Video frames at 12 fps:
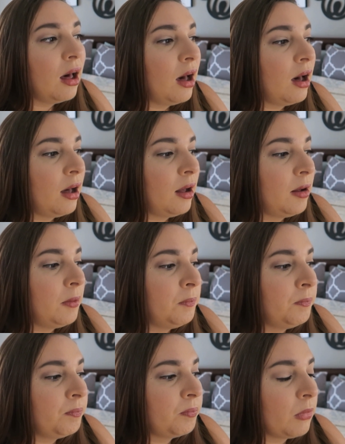
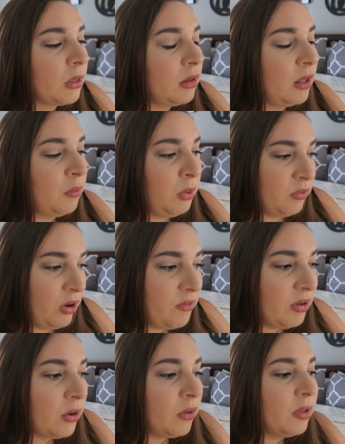Um, and then we have
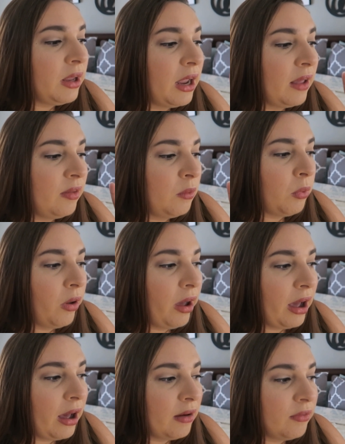ravioli, and then we'll
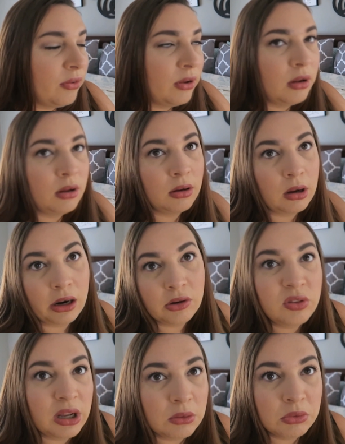have our
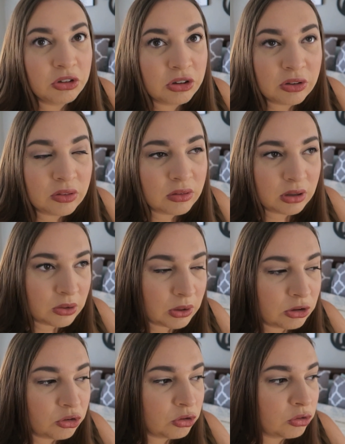sandwiches, you know,
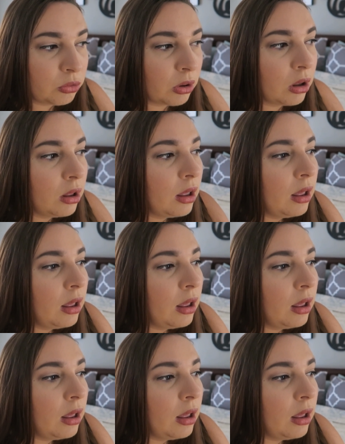as usual.